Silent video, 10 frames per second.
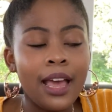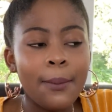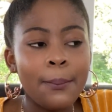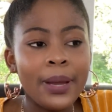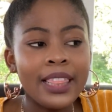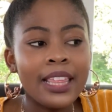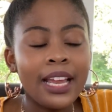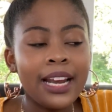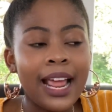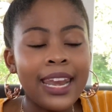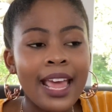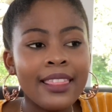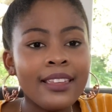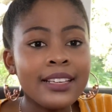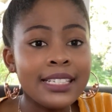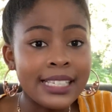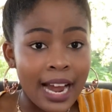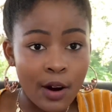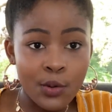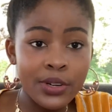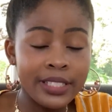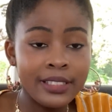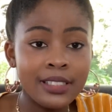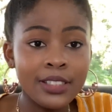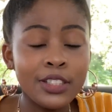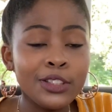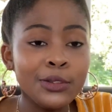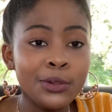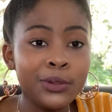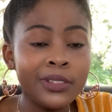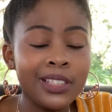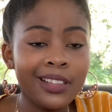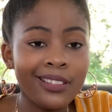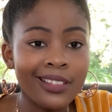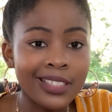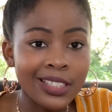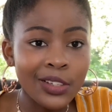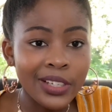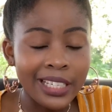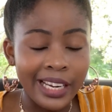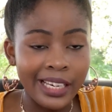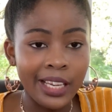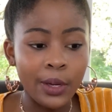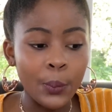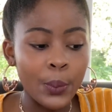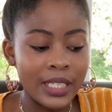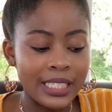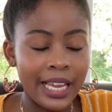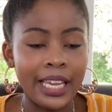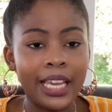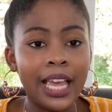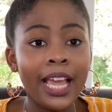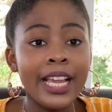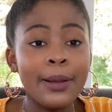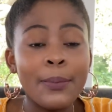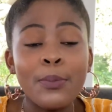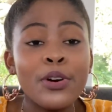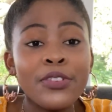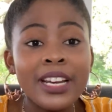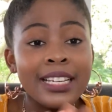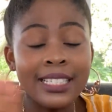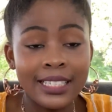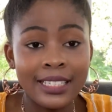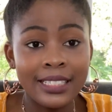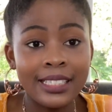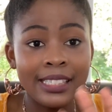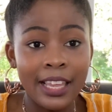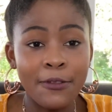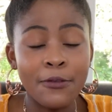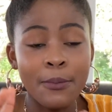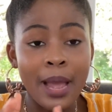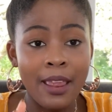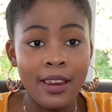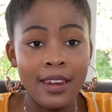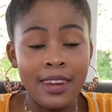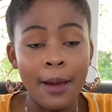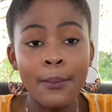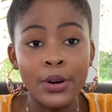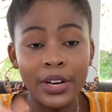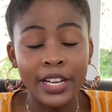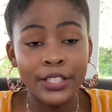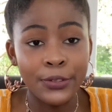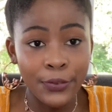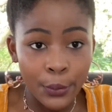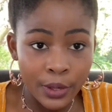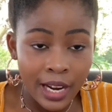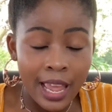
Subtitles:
But then another down to the secret dating was like, my boyfriend didn't save my number in his phone.